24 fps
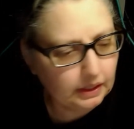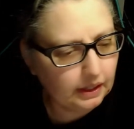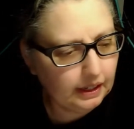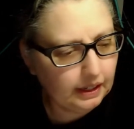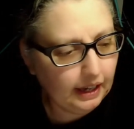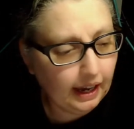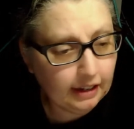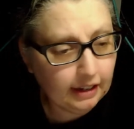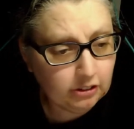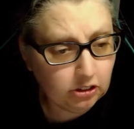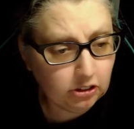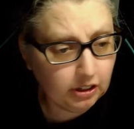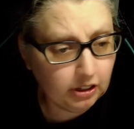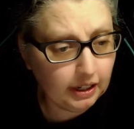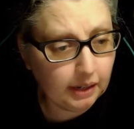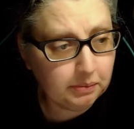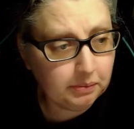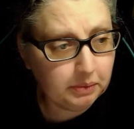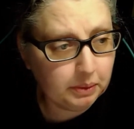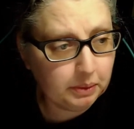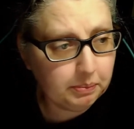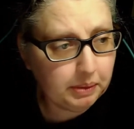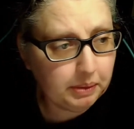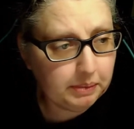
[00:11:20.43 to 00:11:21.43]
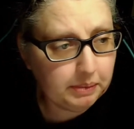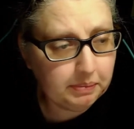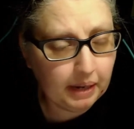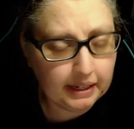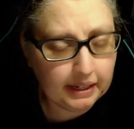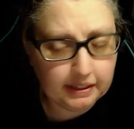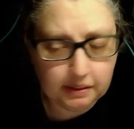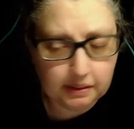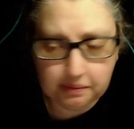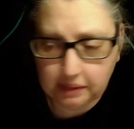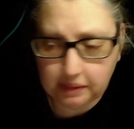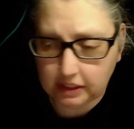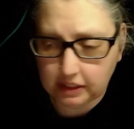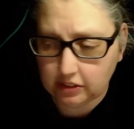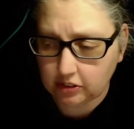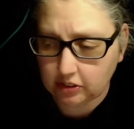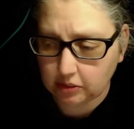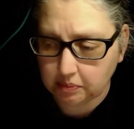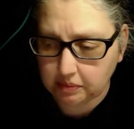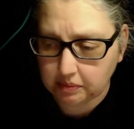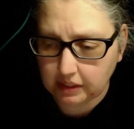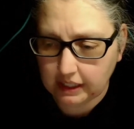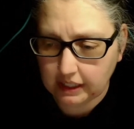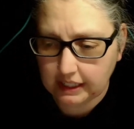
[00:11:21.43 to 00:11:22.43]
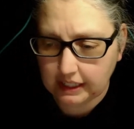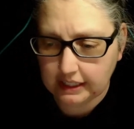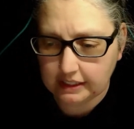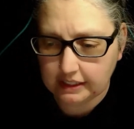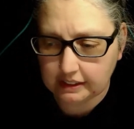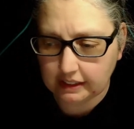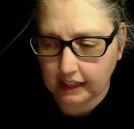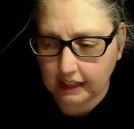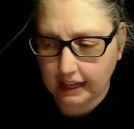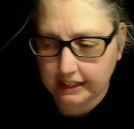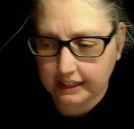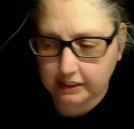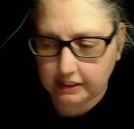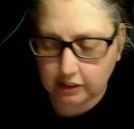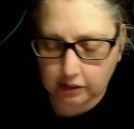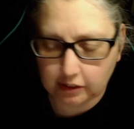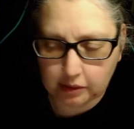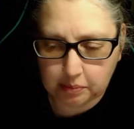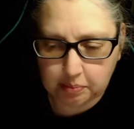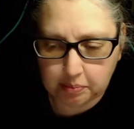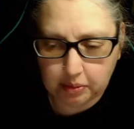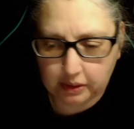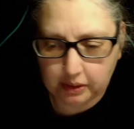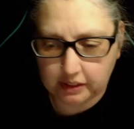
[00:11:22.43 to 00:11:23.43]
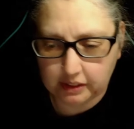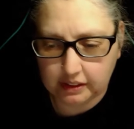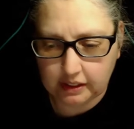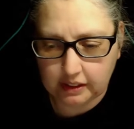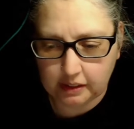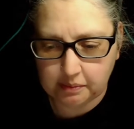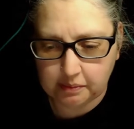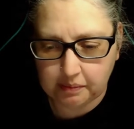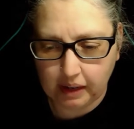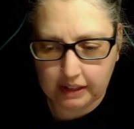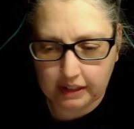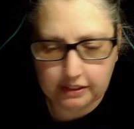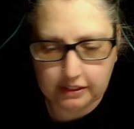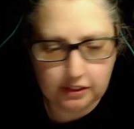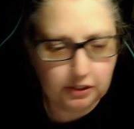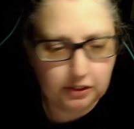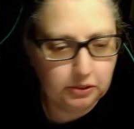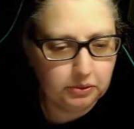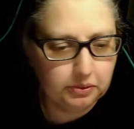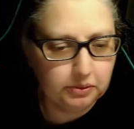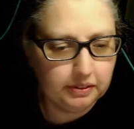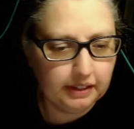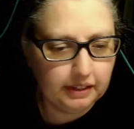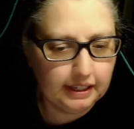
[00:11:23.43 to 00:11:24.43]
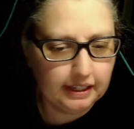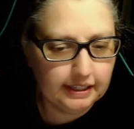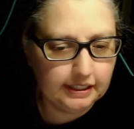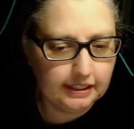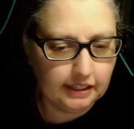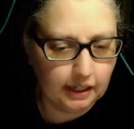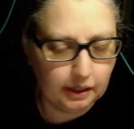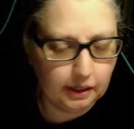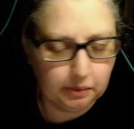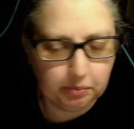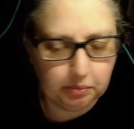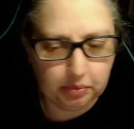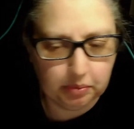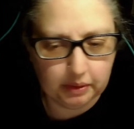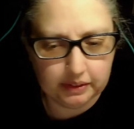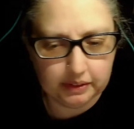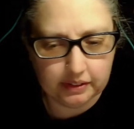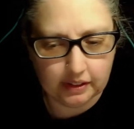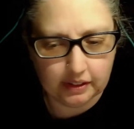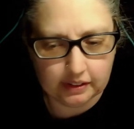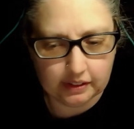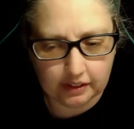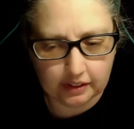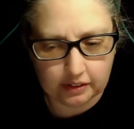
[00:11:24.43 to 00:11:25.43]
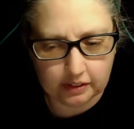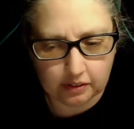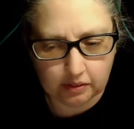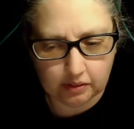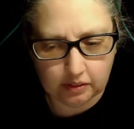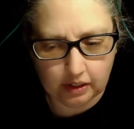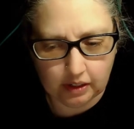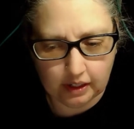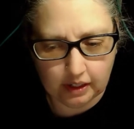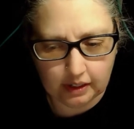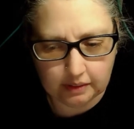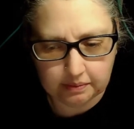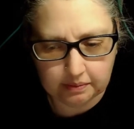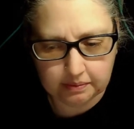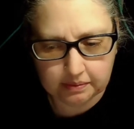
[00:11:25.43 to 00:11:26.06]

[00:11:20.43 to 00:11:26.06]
Actually, I'm going to be making me some tea later and putting in my new teacup with the little